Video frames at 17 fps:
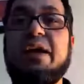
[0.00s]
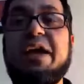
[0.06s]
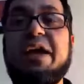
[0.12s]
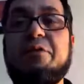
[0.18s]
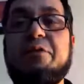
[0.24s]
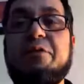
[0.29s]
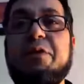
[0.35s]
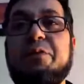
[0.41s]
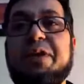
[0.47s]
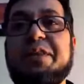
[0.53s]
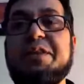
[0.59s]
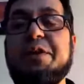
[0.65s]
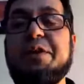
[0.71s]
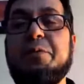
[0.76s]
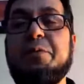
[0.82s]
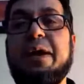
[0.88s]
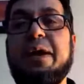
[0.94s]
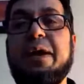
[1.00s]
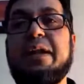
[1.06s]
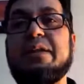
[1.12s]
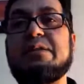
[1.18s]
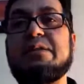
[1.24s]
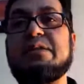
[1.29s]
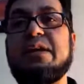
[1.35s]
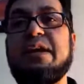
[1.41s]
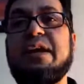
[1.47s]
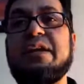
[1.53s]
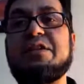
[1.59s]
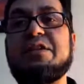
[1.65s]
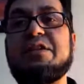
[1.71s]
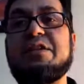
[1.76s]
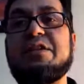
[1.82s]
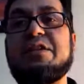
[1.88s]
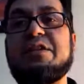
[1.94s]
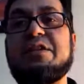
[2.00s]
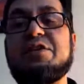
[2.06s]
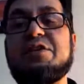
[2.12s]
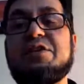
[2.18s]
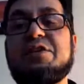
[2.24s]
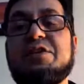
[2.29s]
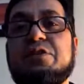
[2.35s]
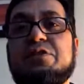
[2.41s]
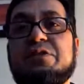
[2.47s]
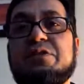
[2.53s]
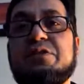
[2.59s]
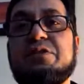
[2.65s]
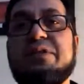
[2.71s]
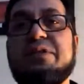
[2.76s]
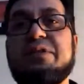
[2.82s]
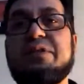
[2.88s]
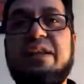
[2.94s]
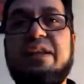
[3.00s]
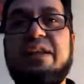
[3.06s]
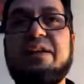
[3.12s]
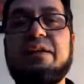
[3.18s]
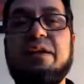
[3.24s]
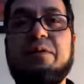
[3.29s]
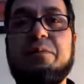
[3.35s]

agree with you, and addition to that, I think